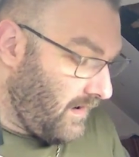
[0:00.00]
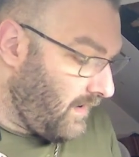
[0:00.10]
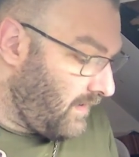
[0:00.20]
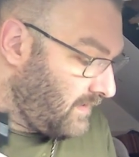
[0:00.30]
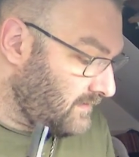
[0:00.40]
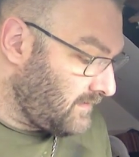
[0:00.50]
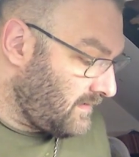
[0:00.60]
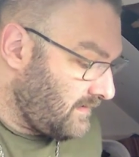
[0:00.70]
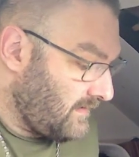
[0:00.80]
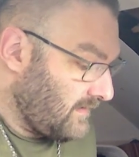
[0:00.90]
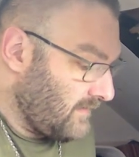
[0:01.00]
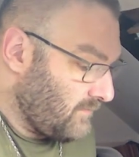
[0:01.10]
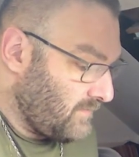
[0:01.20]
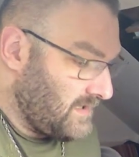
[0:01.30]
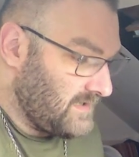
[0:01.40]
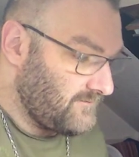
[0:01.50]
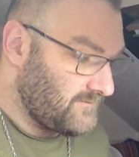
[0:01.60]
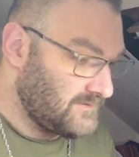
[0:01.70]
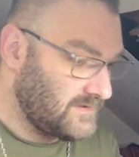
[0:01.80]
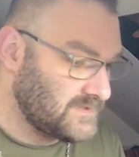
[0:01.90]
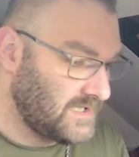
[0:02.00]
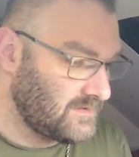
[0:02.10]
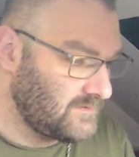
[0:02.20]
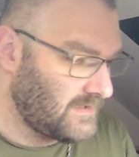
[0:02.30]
on with the channel.